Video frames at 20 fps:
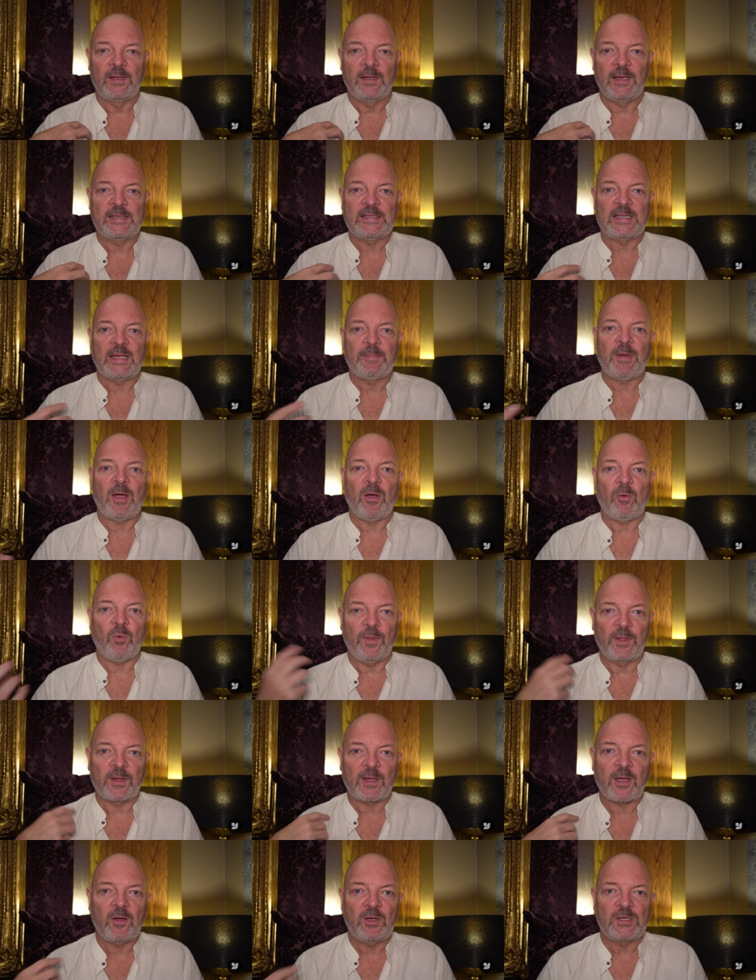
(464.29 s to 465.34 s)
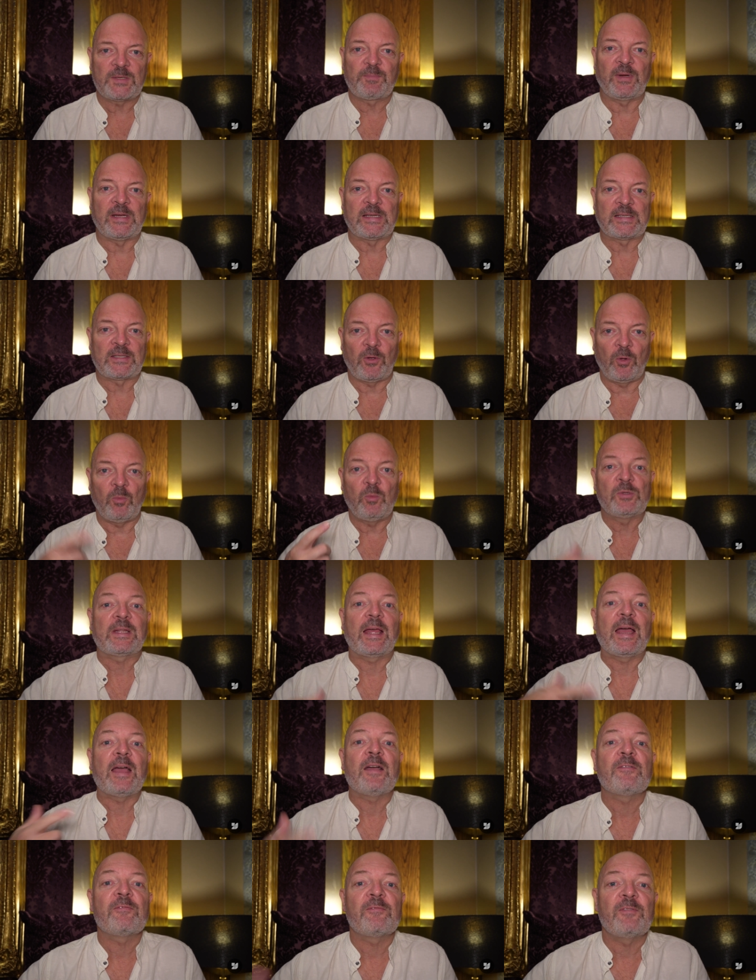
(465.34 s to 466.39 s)
Is it about what the coach brings to almost
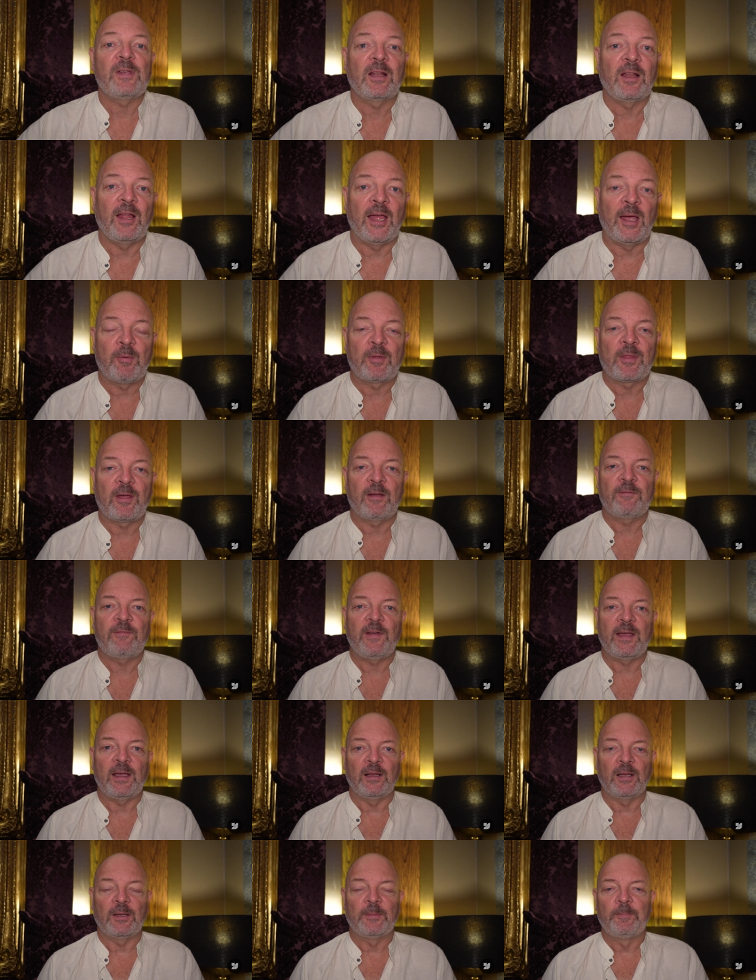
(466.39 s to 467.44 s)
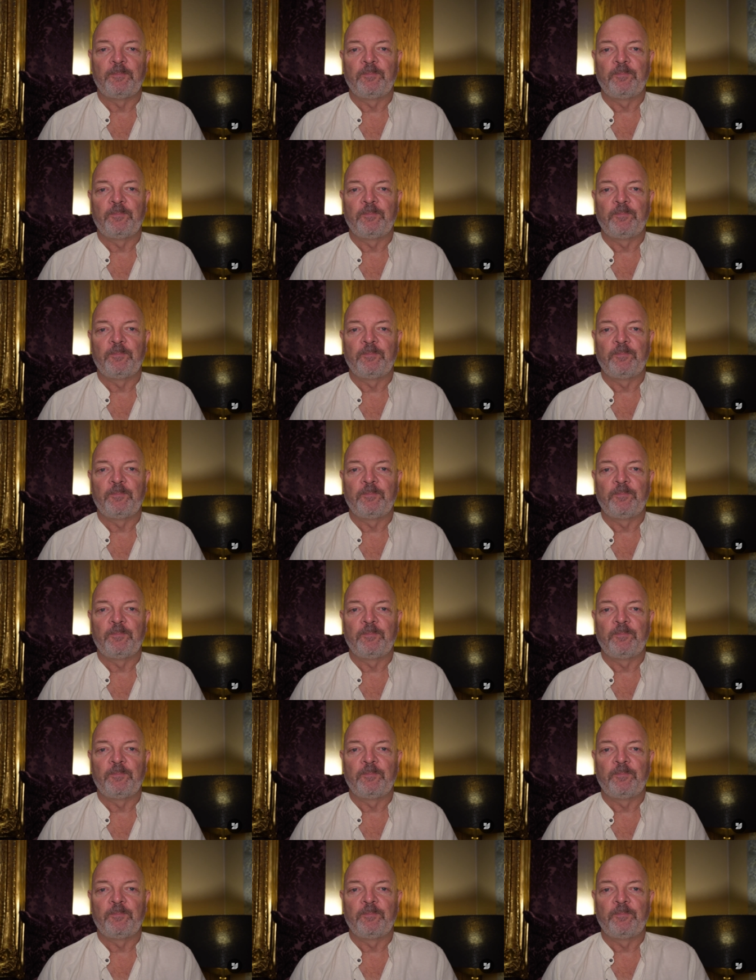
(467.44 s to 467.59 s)
every client without fail?